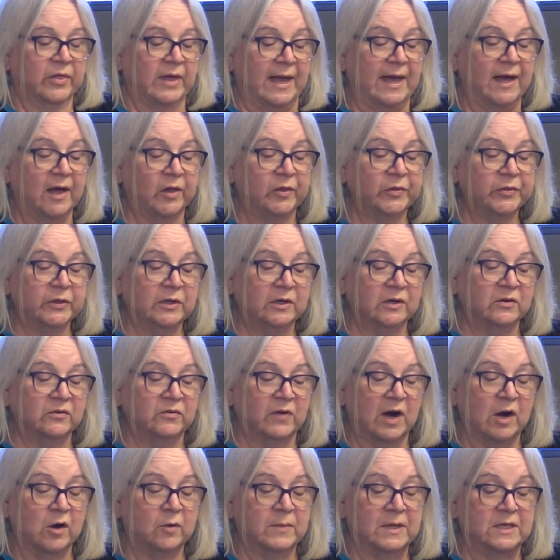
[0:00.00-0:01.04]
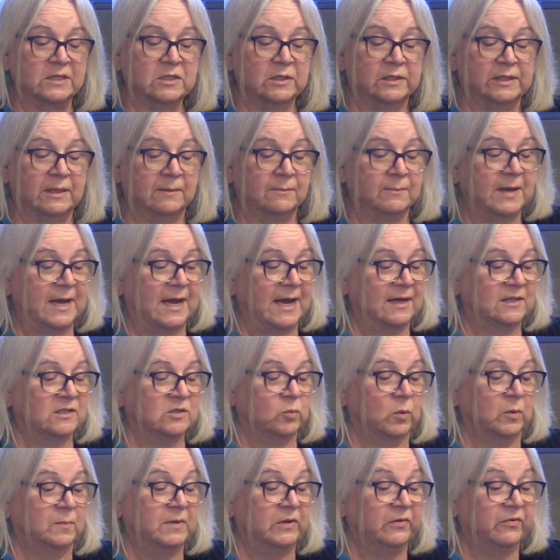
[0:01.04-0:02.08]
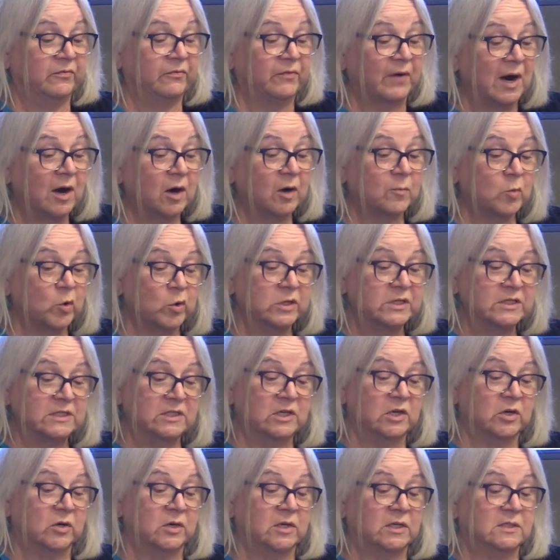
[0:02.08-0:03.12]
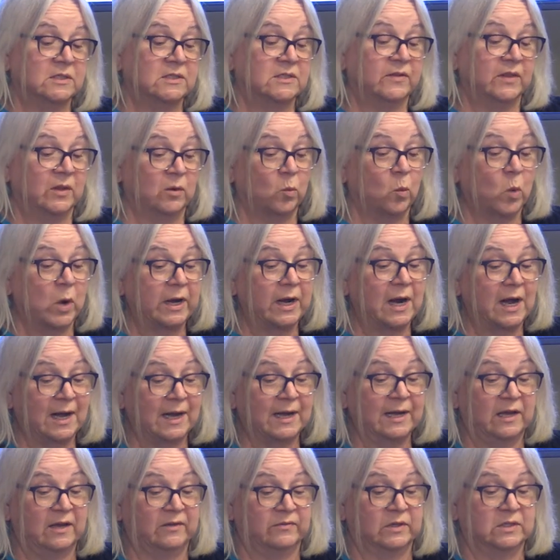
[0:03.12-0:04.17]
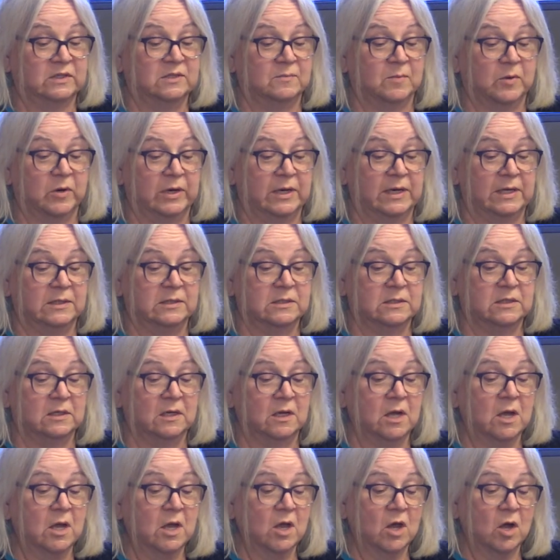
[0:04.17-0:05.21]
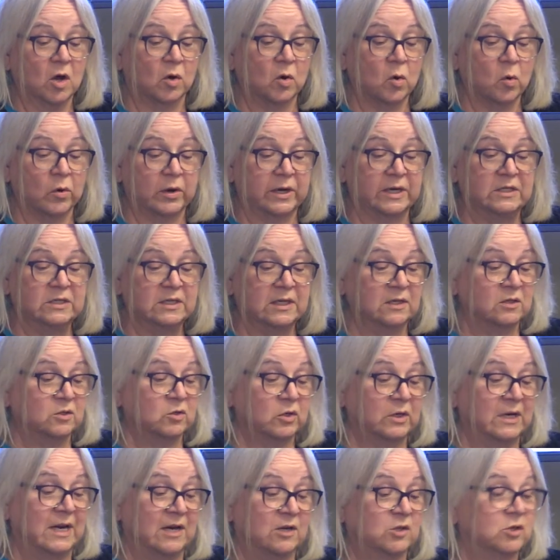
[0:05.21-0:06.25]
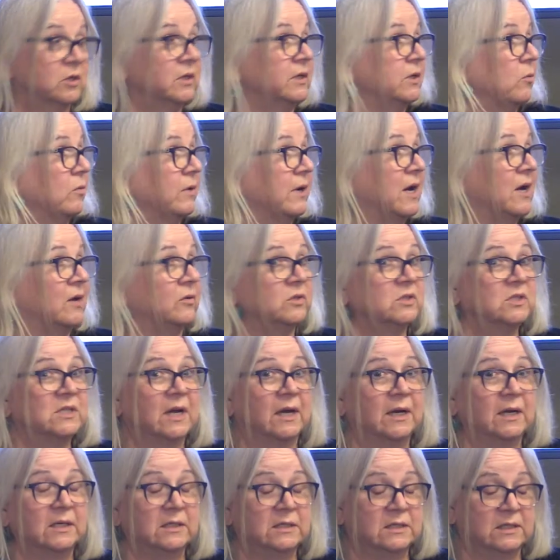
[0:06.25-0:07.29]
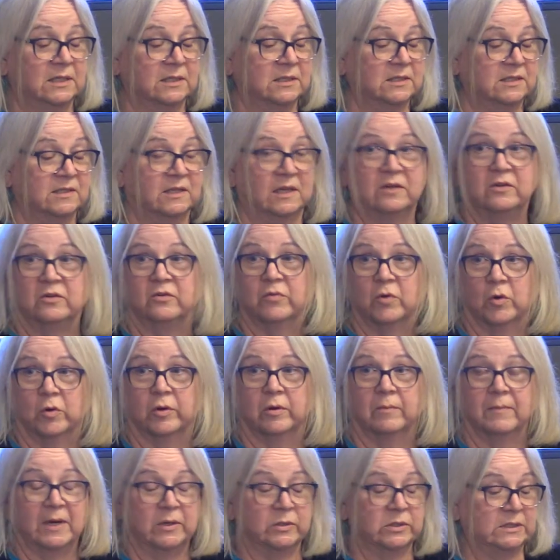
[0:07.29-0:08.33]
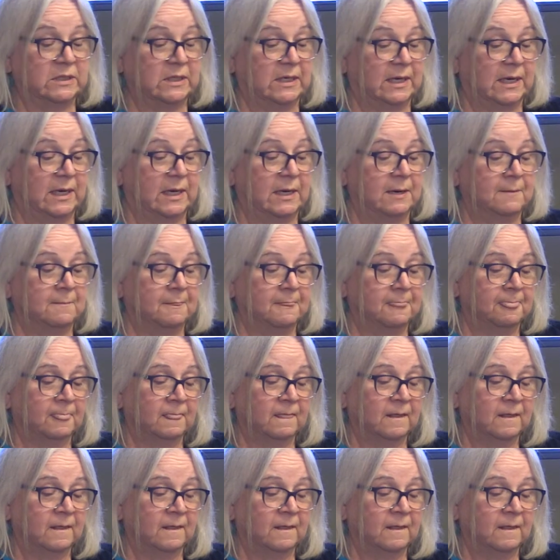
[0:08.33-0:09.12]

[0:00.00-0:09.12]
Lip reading: The health and environmental impacts would be far more serious than what I have experienced, according to internationally renowned scientists that you've heard about today.